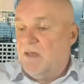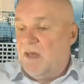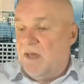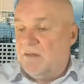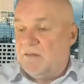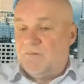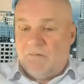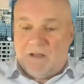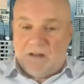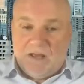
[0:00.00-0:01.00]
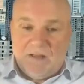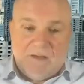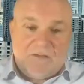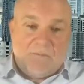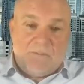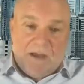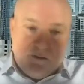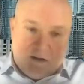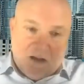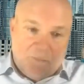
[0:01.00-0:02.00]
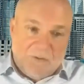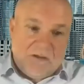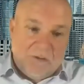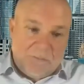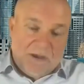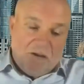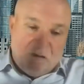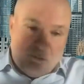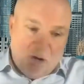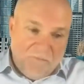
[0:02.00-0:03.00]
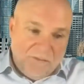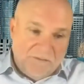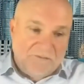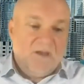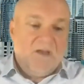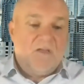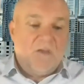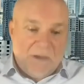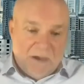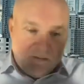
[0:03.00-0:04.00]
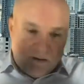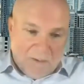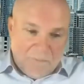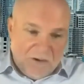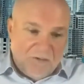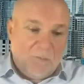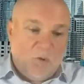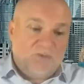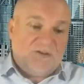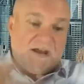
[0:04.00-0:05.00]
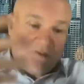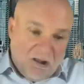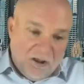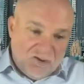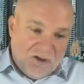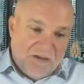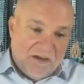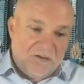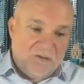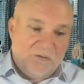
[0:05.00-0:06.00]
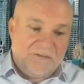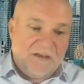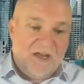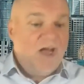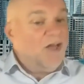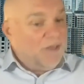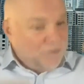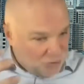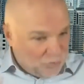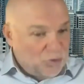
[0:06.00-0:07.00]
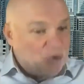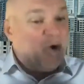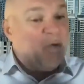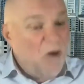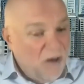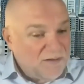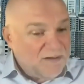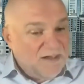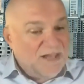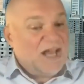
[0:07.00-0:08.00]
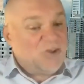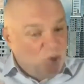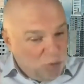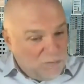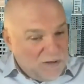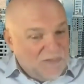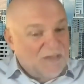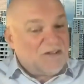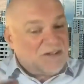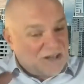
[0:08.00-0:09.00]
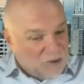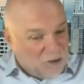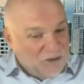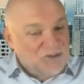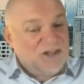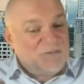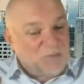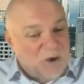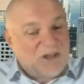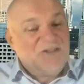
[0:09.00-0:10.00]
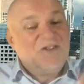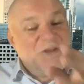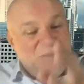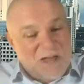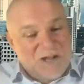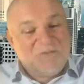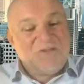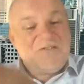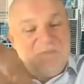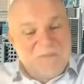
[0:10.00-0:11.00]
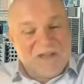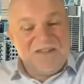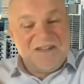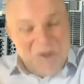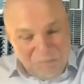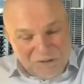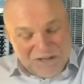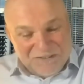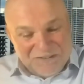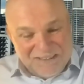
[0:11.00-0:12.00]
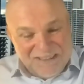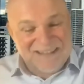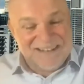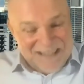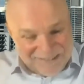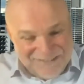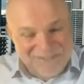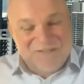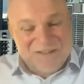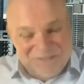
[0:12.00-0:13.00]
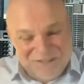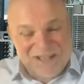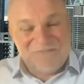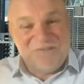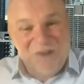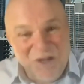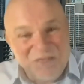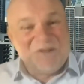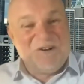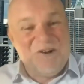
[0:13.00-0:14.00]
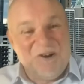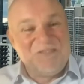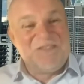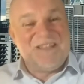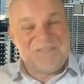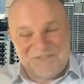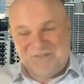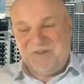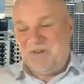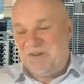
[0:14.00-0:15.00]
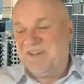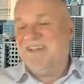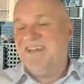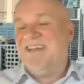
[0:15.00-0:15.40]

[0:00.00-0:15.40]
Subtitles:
And it's very clear that the bigger the company, the bigger the profits, the bigger the company, the more technology they're using. So you know what? It could be that the technology is working to the benefit of the big companies. And let's investigate further on that score.